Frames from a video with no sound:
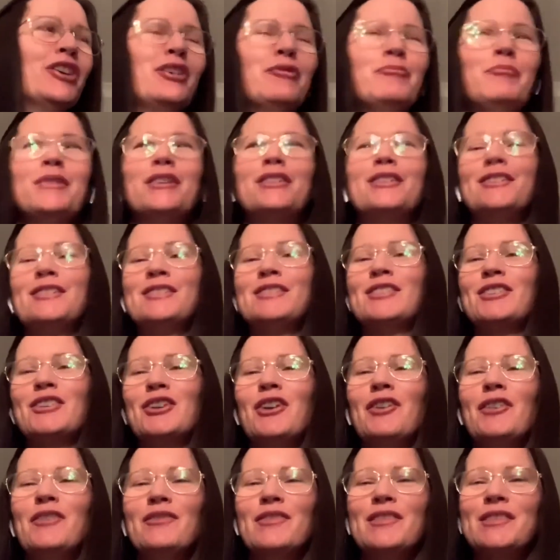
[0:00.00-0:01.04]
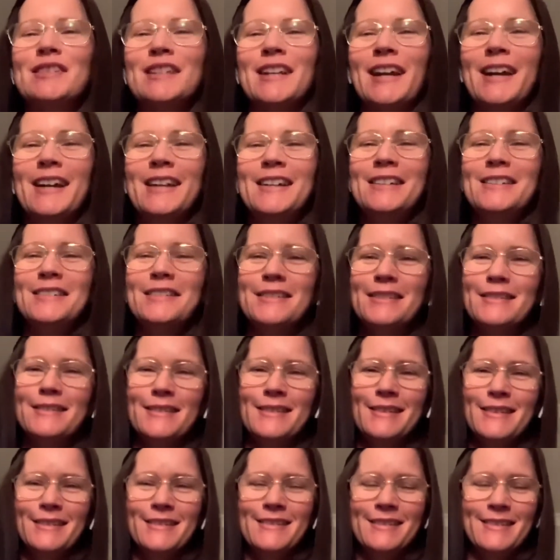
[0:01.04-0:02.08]
because the conversation
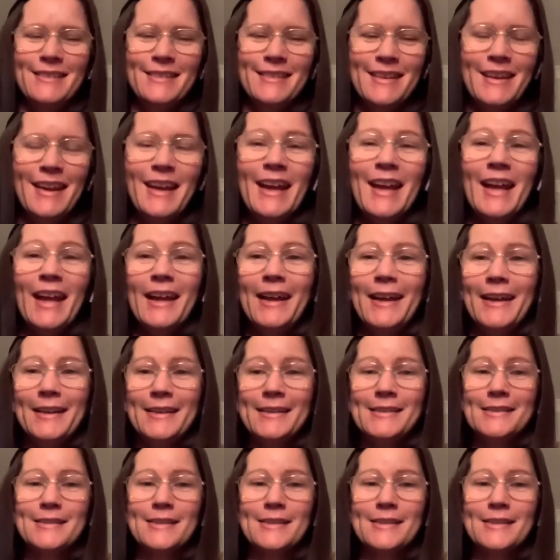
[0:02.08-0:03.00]
is